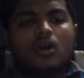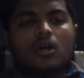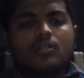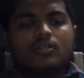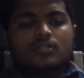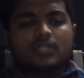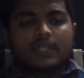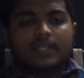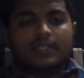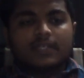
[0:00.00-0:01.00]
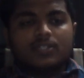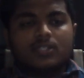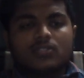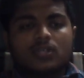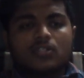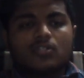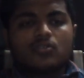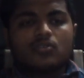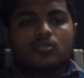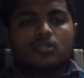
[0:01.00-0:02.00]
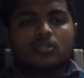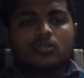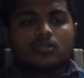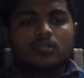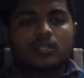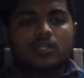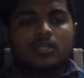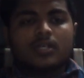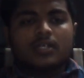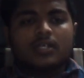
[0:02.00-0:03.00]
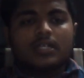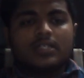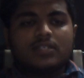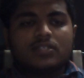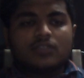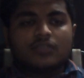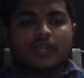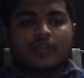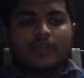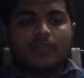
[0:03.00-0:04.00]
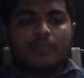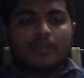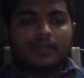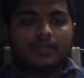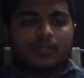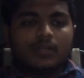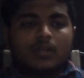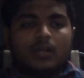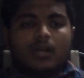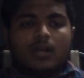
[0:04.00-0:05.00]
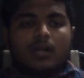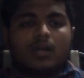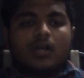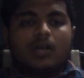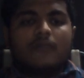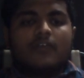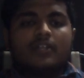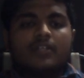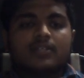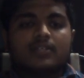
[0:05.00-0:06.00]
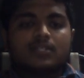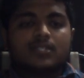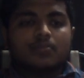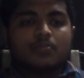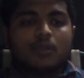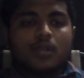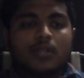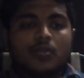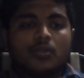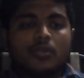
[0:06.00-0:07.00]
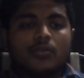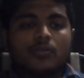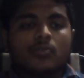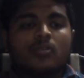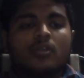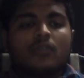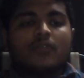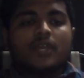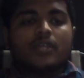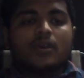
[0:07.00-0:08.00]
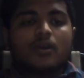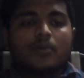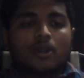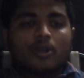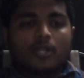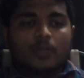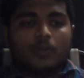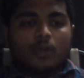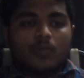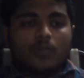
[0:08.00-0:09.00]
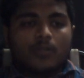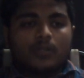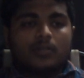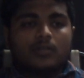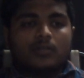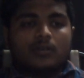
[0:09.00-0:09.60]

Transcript: Also, static testing is also used in the early stages of development when it is simple and you need to wait for product deployment.